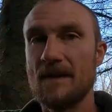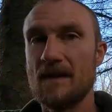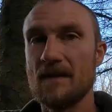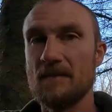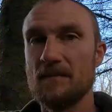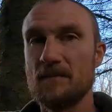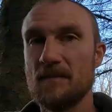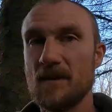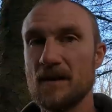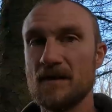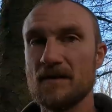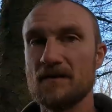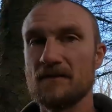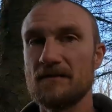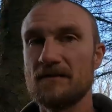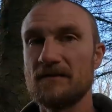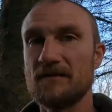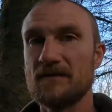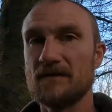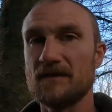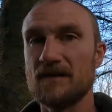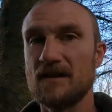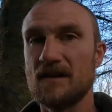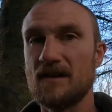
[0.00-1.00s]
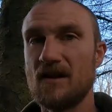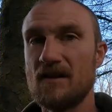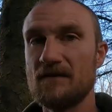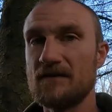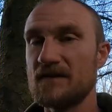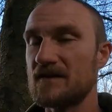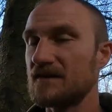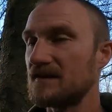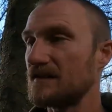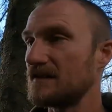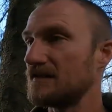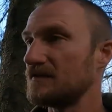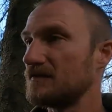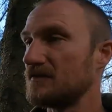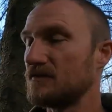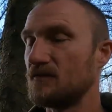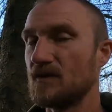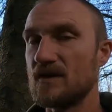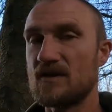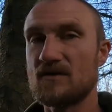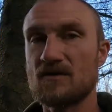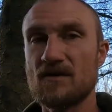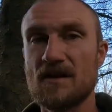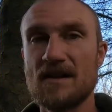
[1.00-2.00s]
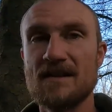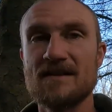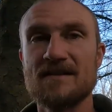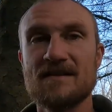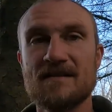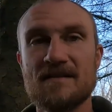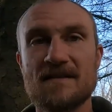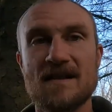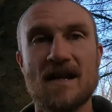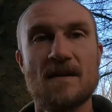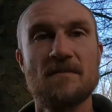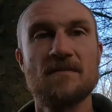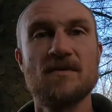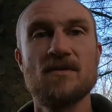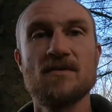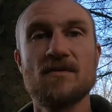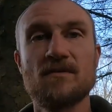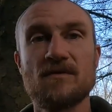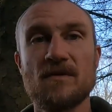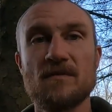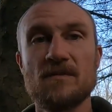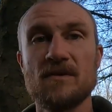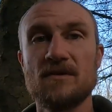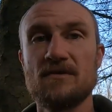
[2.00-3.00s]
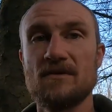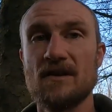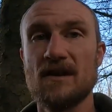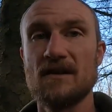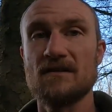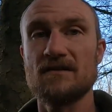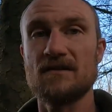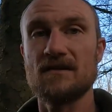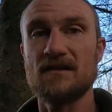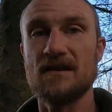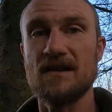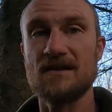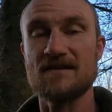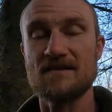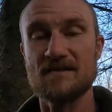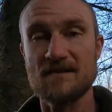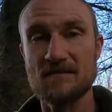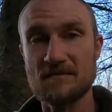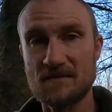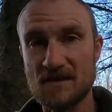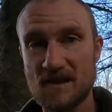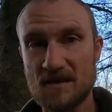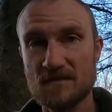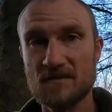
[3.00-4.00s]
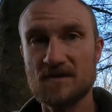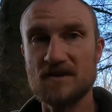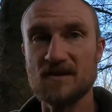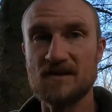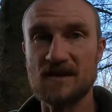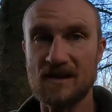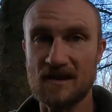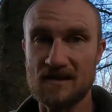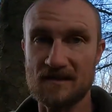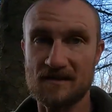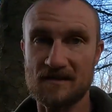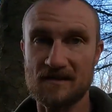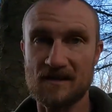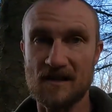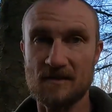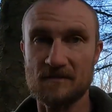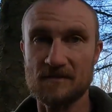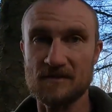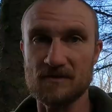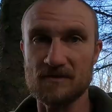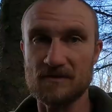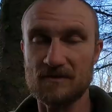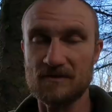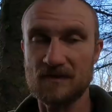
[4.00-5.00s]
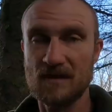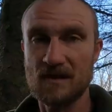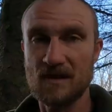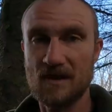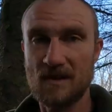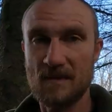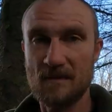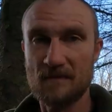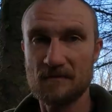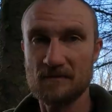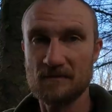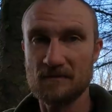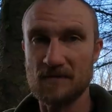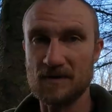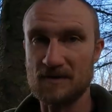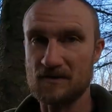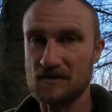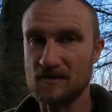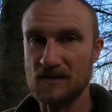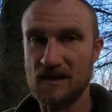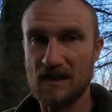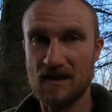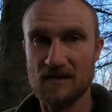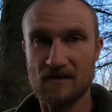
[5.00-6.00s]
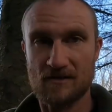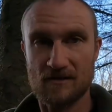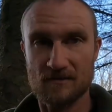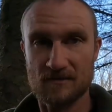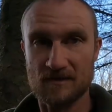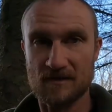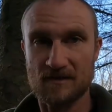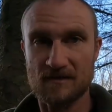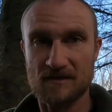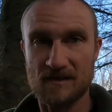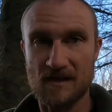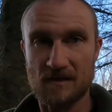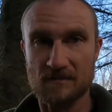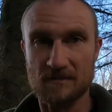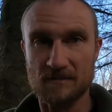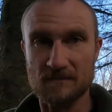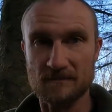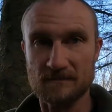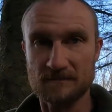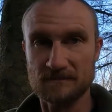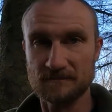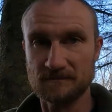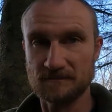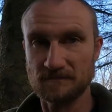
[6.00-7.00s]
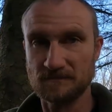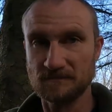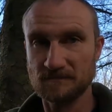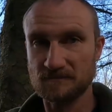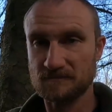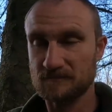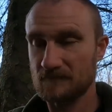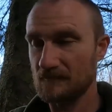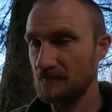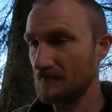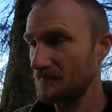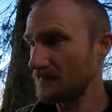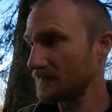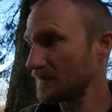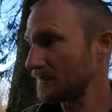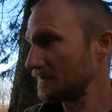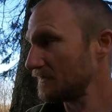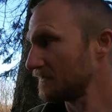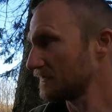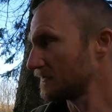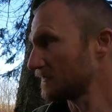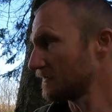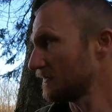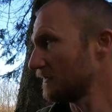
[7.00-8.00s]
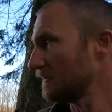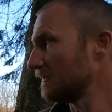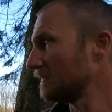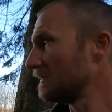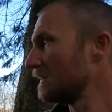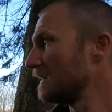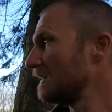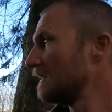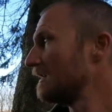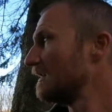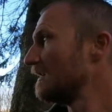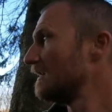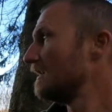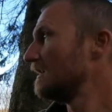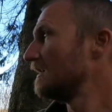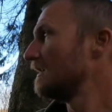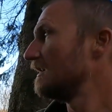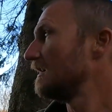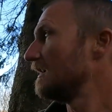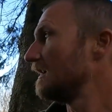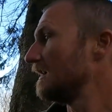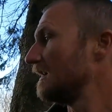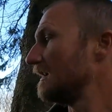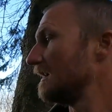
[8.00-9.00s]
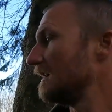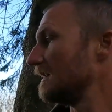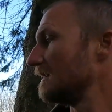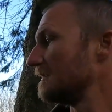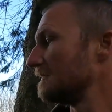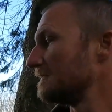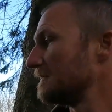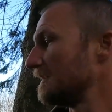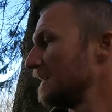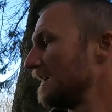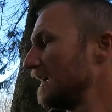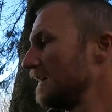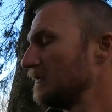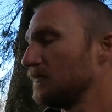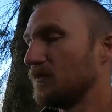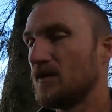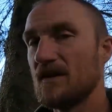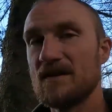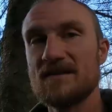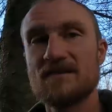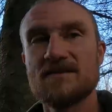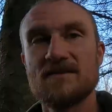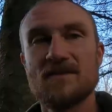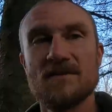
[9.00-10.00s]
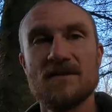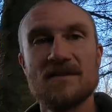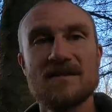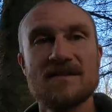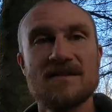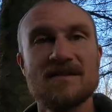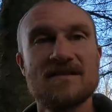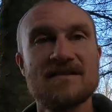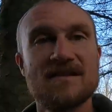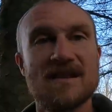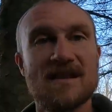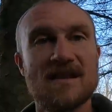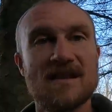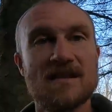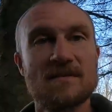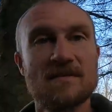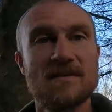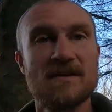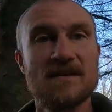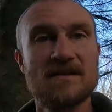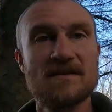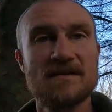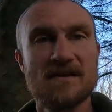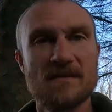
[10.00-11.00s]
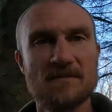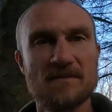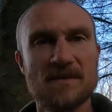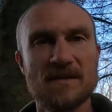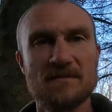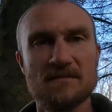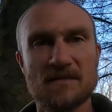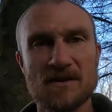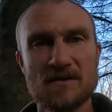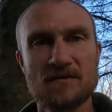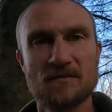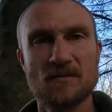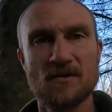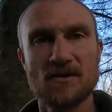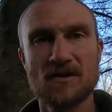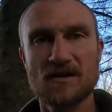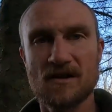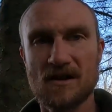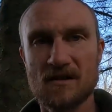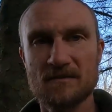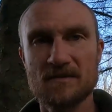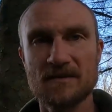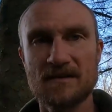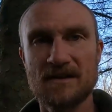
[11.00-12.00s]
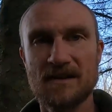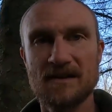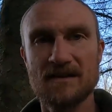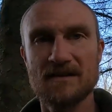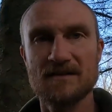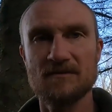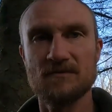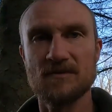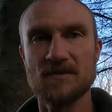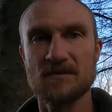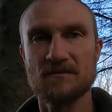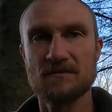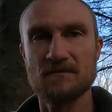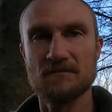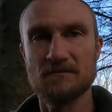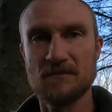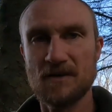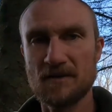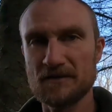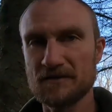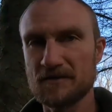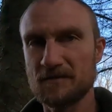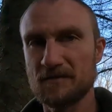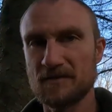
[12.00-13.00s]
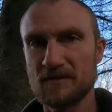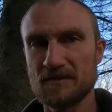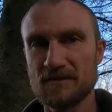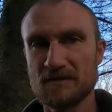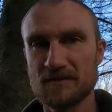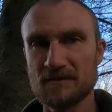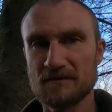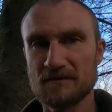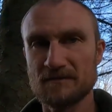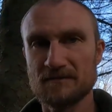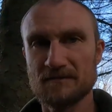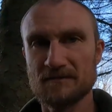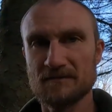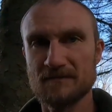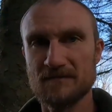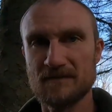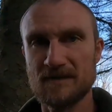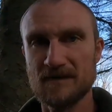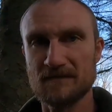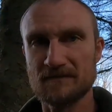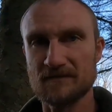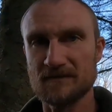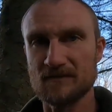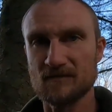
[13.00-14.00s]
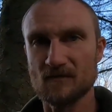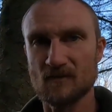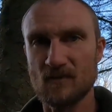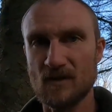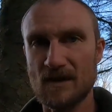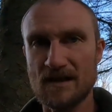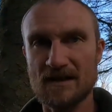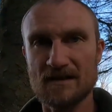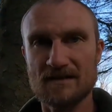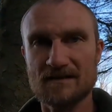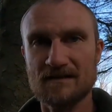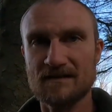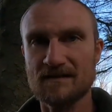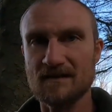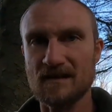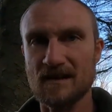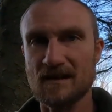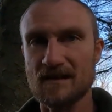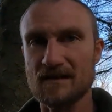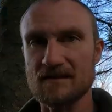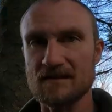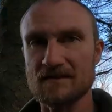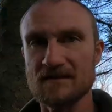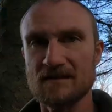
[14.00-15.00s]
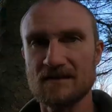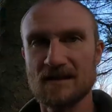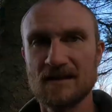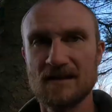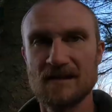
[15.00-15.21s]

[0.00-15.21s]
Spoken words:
above, obviously we try and snap those from the ground, and sometimes you can snap those, but you can't always snap them. So I was going to set up something much more complicated with multiple different weights and